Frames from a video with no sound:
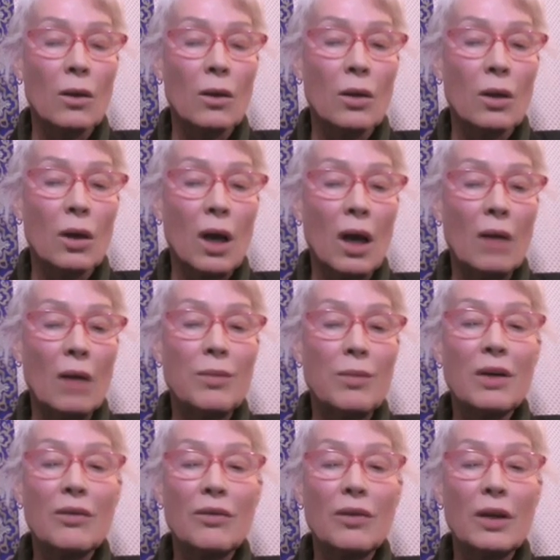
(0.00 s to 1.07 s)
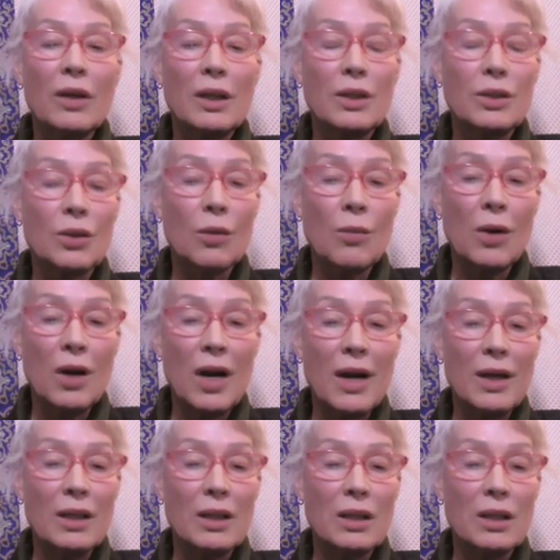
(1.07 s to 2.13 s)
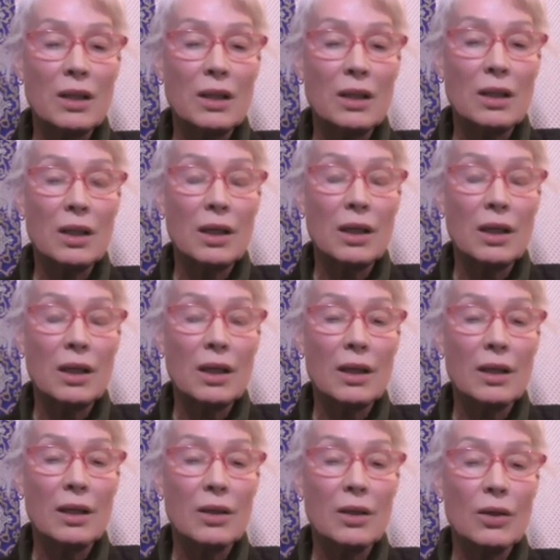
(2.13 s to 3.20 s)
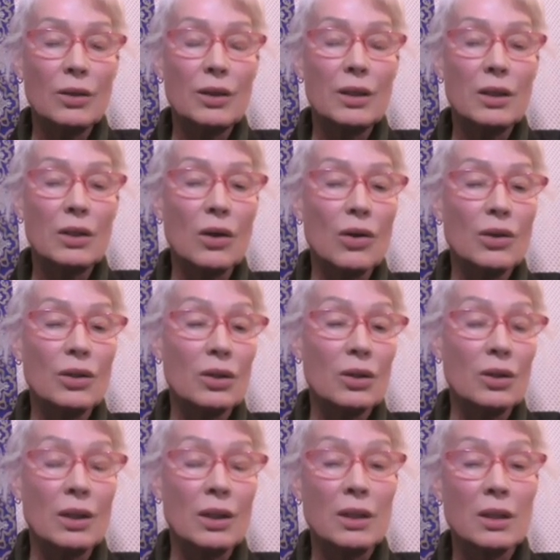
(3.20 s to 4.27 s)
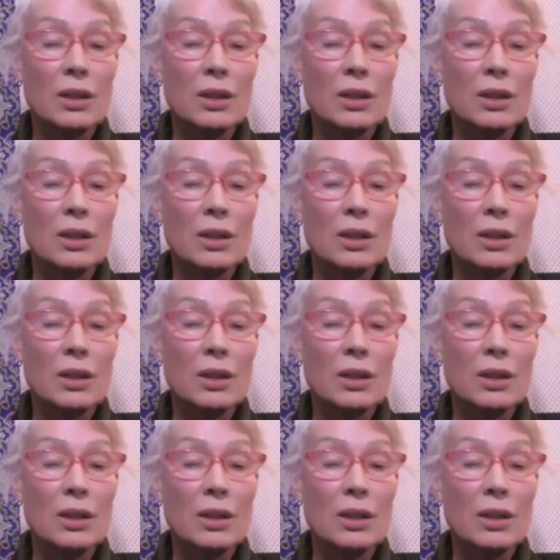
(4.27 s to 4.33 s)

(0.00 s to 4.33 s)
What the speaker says: I'll briefly summarize all these consciousnesses.